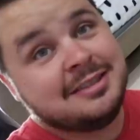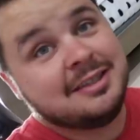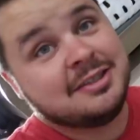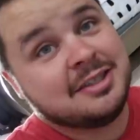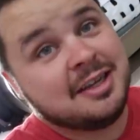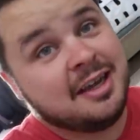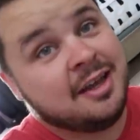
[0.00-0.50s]

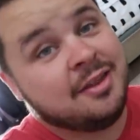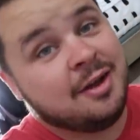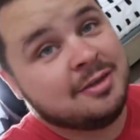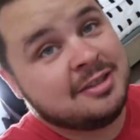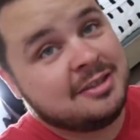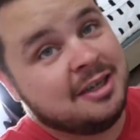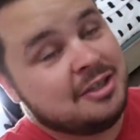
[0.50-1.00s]
Seriously, that
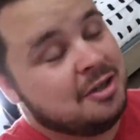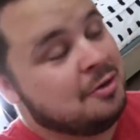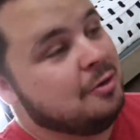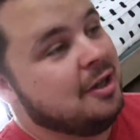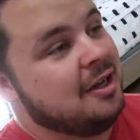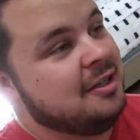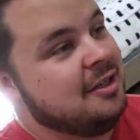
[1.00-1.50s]
was such a
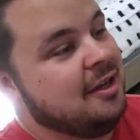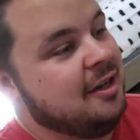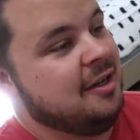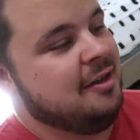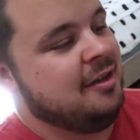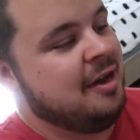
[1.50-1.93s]
cool idea.